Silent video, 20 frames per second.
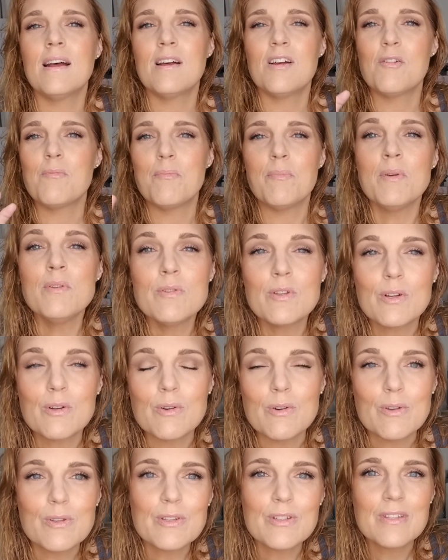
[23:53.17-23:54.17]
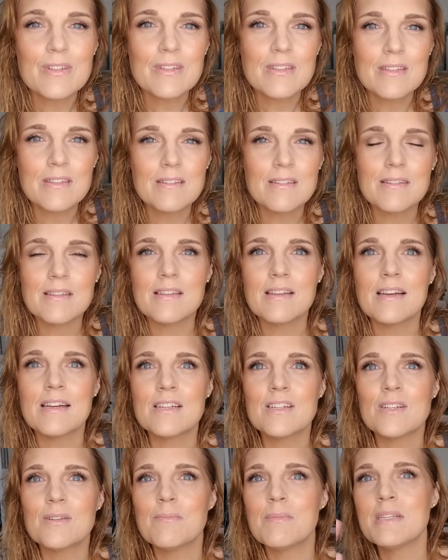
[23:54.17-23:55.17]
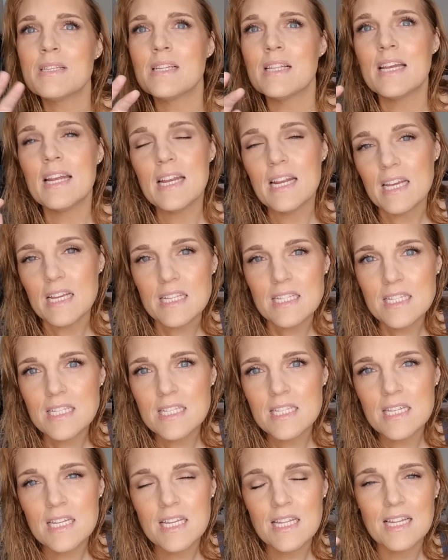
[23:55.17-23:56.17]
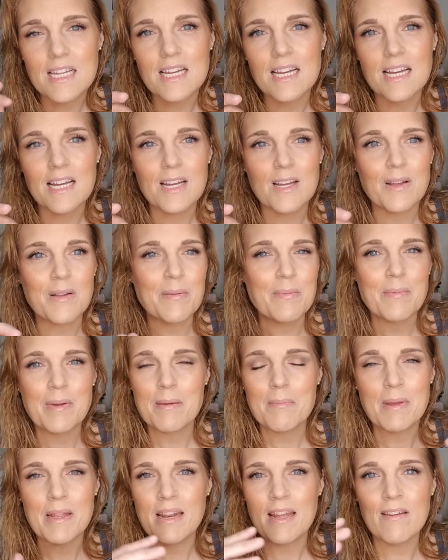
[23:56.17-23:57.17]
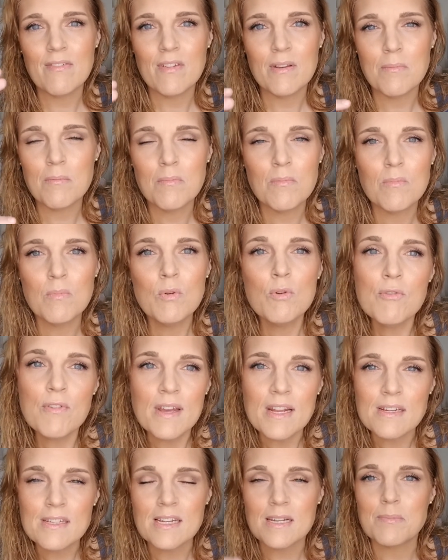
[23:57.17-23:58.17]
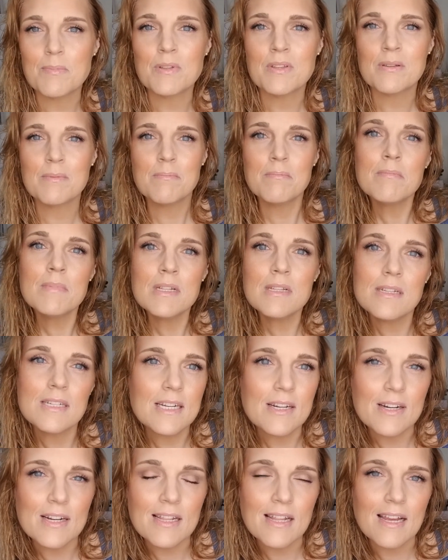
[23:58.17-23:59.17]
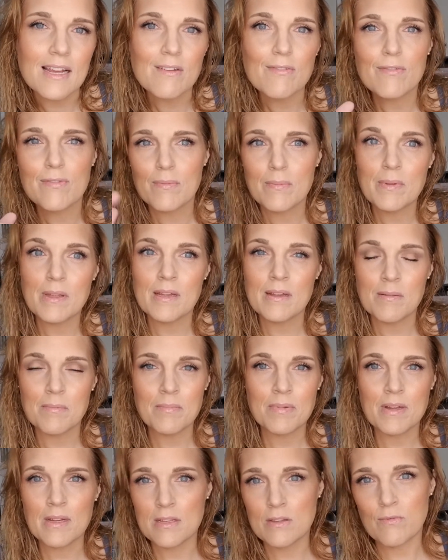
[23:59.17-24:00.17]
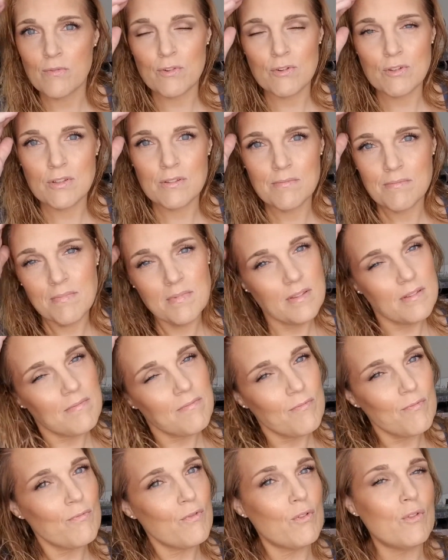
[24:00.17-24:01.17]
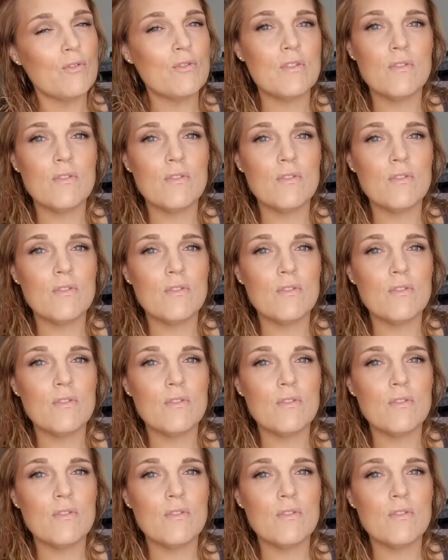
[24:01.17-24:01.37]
musicals / miscellaneous. I mean, even moving tips, military life. For those of